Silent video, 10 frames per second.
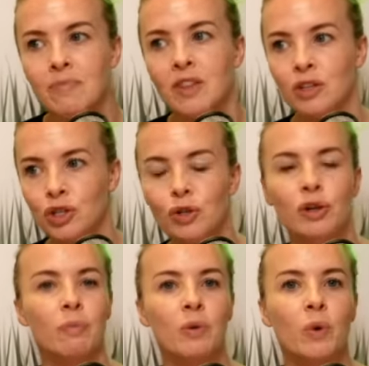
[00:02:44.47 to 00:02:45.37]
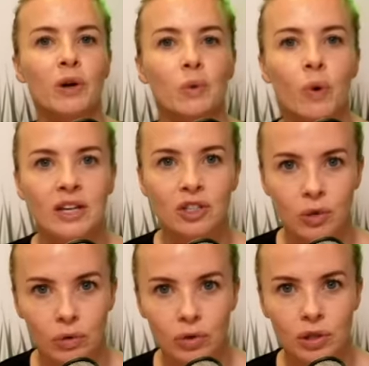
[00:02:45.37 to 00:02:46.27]
They shouldn't have been wearing the white
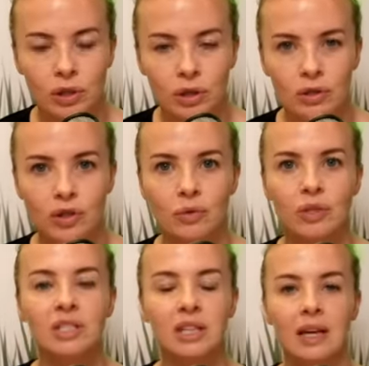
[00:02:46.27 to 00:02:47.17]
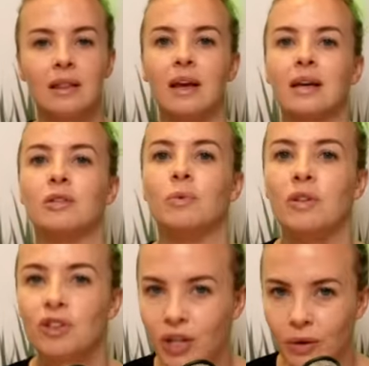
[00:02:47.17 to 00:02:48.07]
socks. So instead, they had to wear
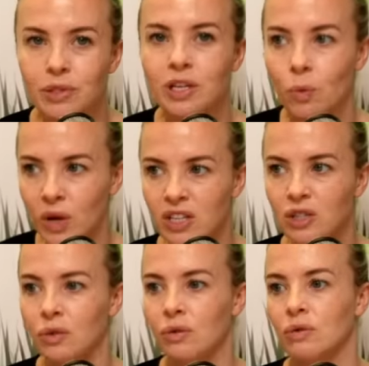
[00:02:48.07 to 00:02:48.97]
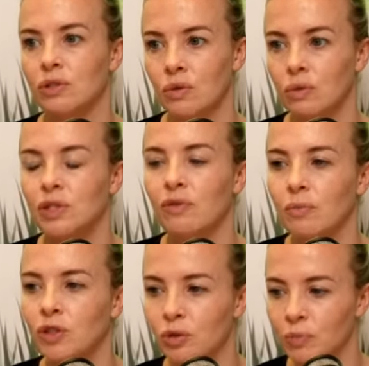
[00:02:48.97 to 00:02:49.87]
the Chelsea away socks from
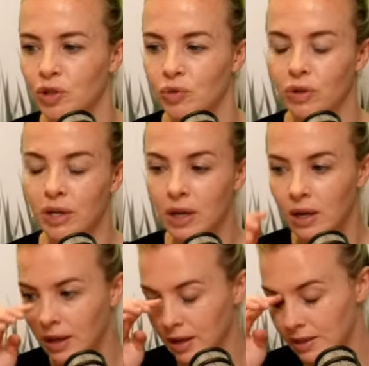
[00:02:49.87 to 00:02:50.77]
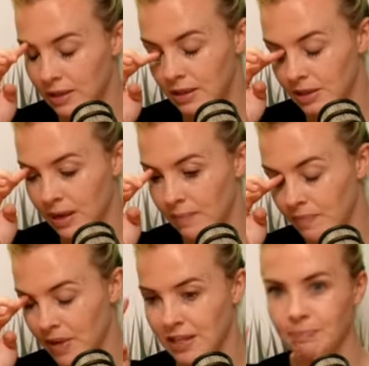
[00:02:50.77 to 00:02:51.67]
the superstore.
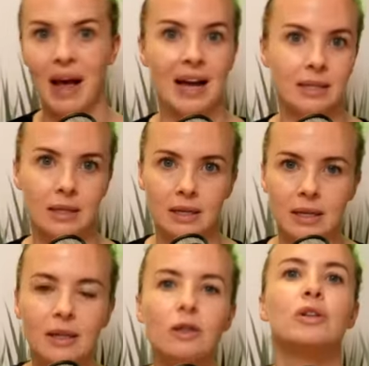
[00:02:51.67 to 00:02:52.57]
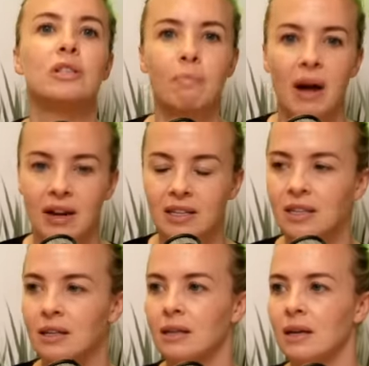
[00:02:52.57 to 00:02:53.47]
It's bad. It looks
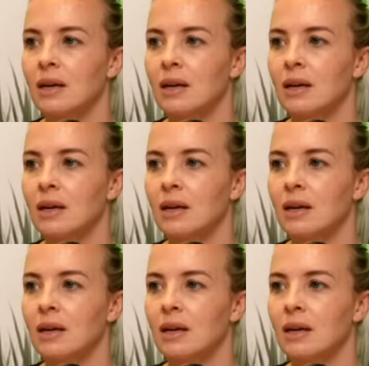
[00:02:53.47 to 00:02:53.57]
embarrassing.